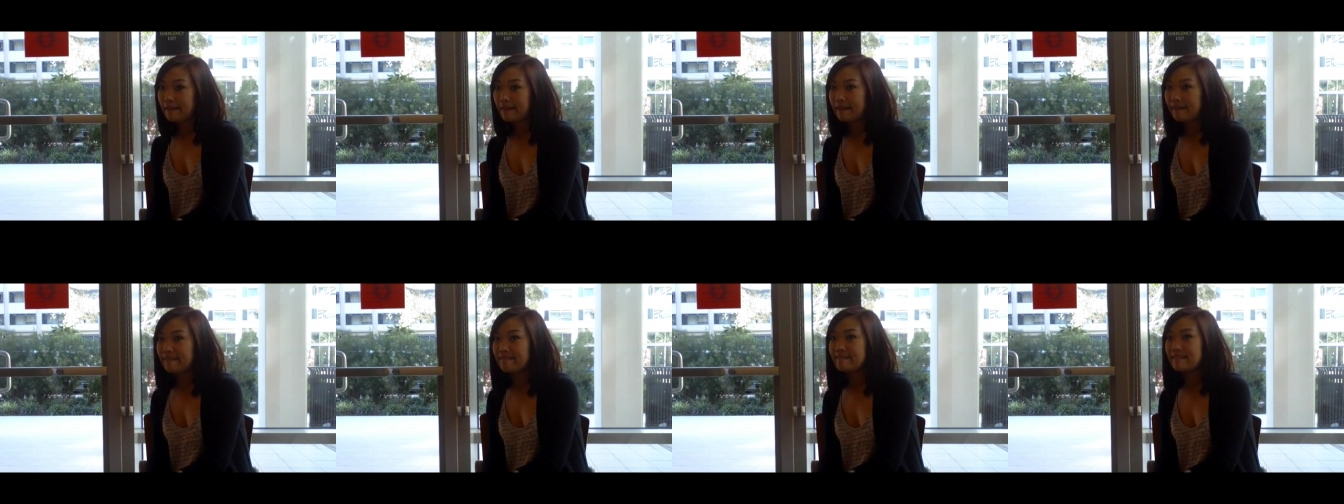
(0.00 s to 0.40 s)
Yeah,
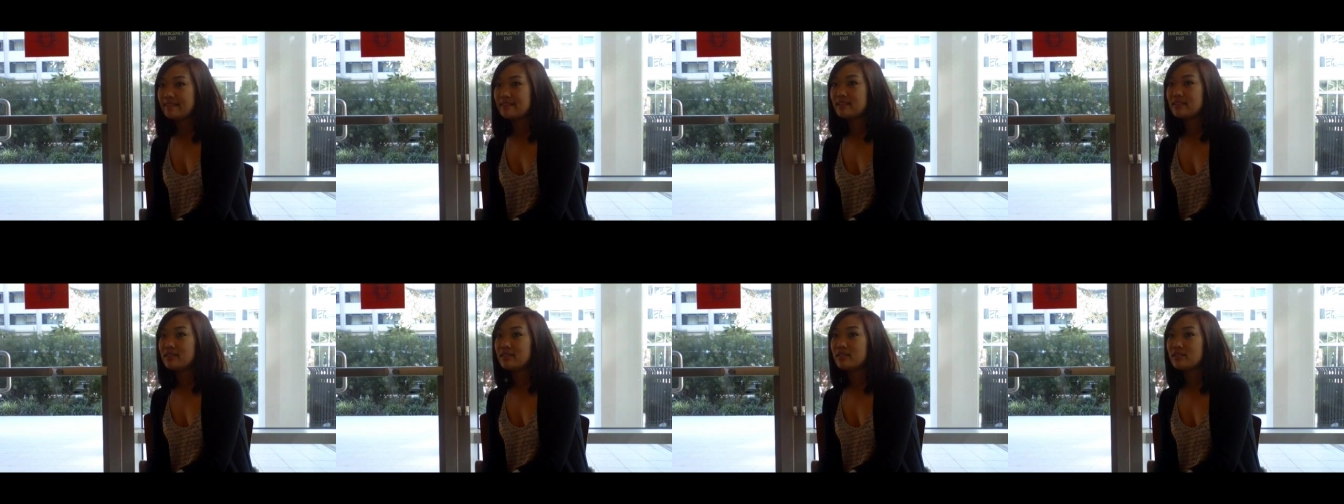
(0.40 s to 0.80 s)
and then
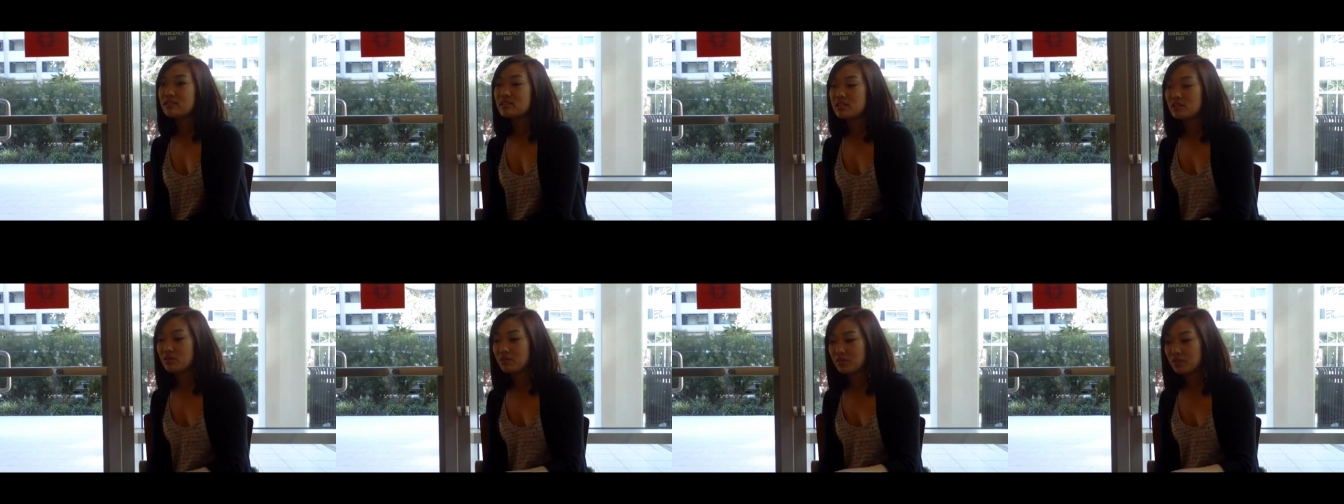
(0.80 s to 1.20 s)

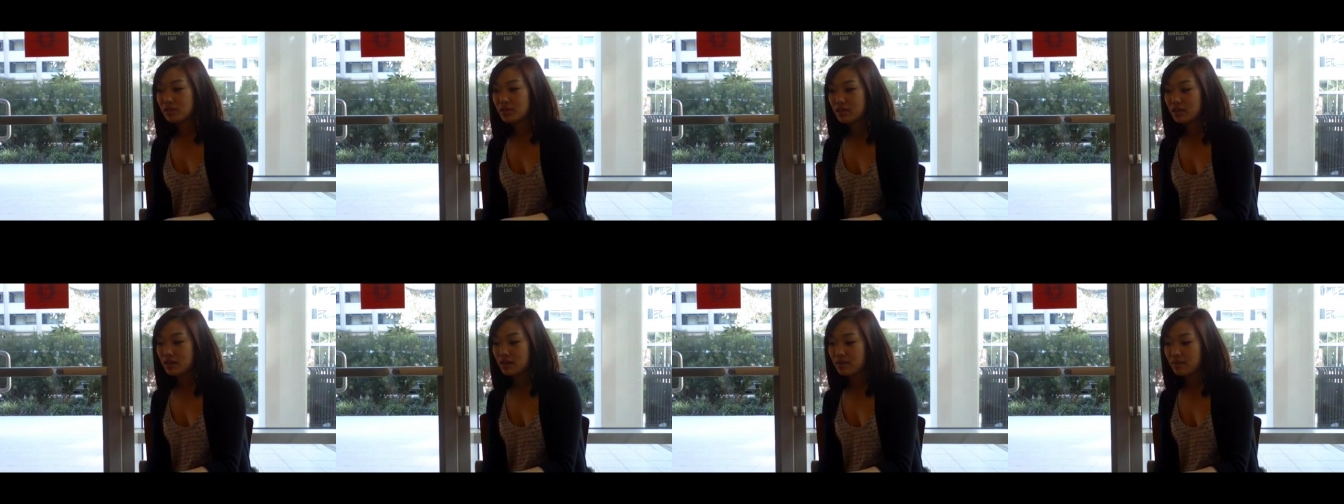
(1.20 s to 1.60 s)

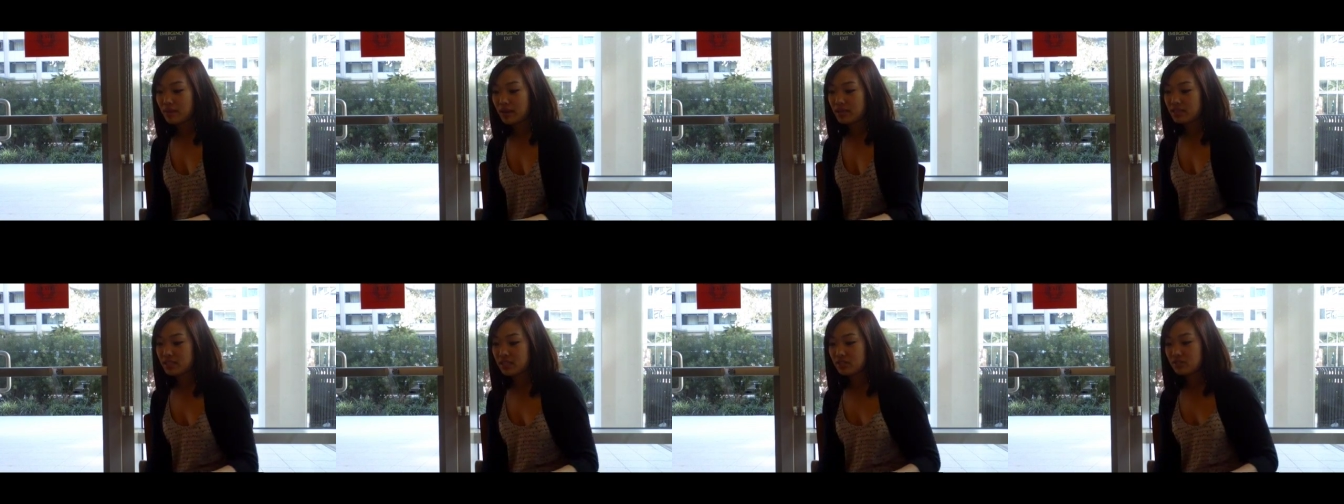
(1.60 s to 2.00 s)
slowly,
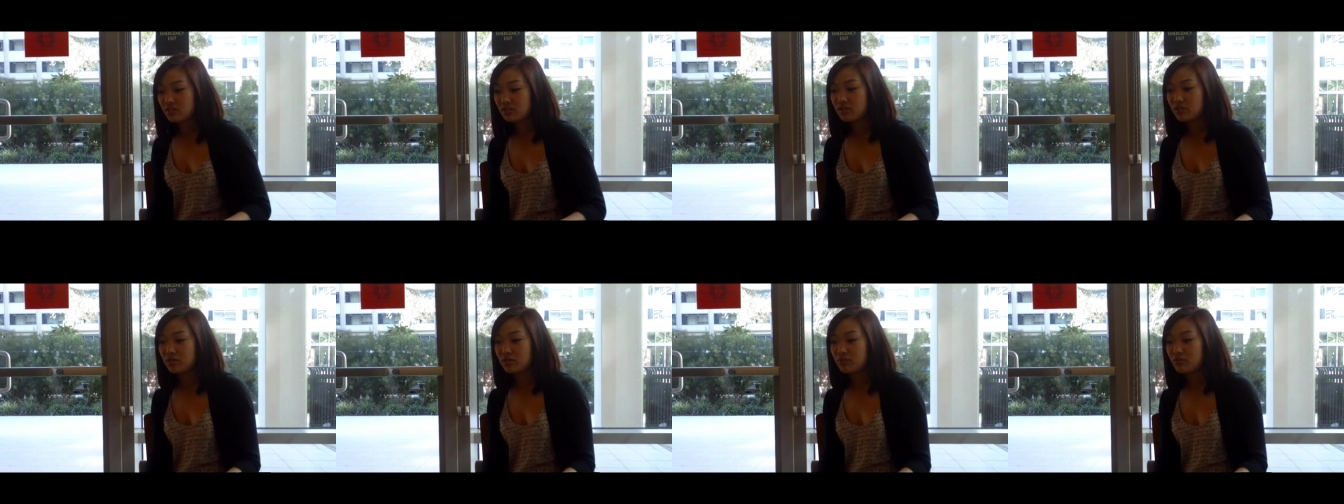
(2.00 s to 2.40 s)
as I
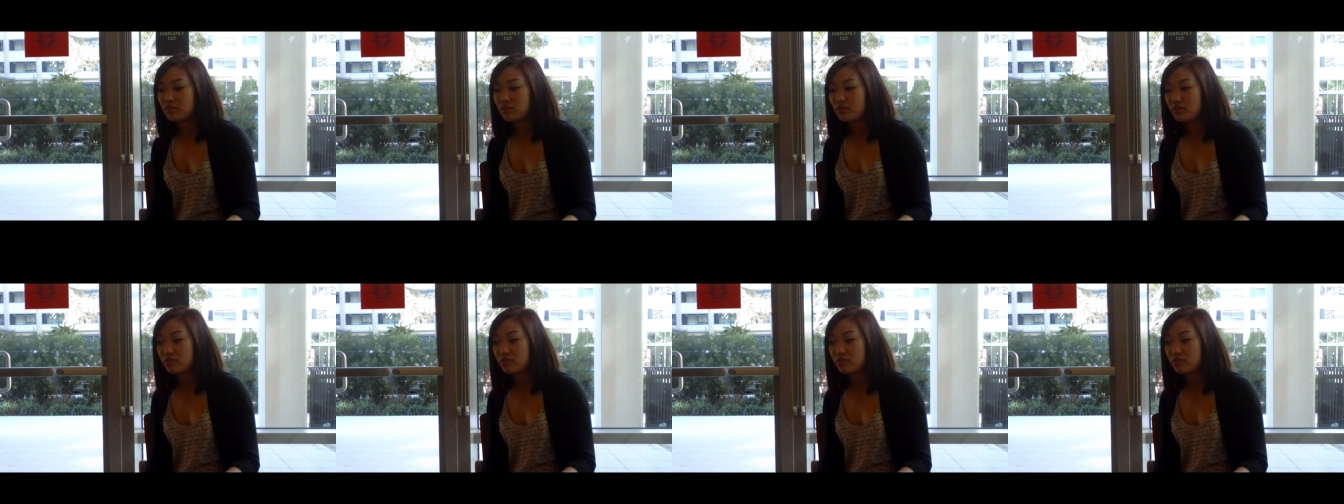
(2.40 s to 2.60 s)
started